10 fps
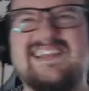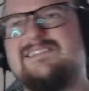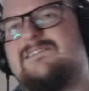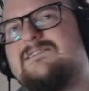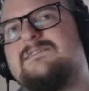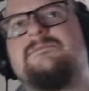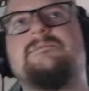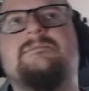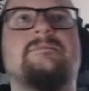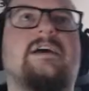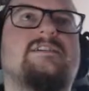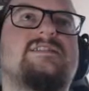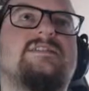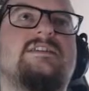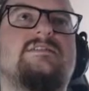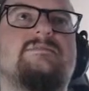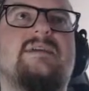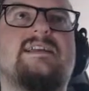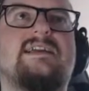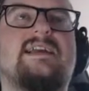that long. I also need to
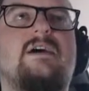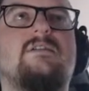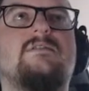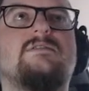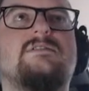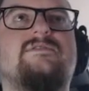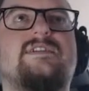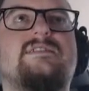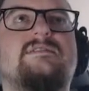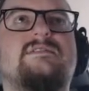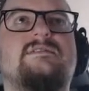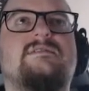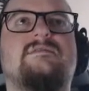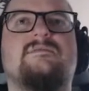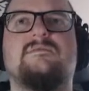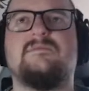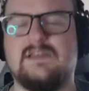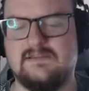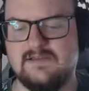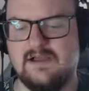make like how long to
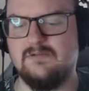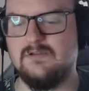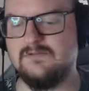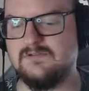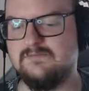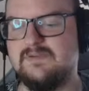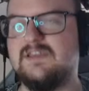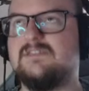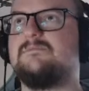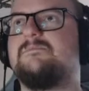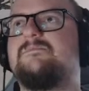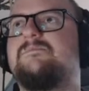beat.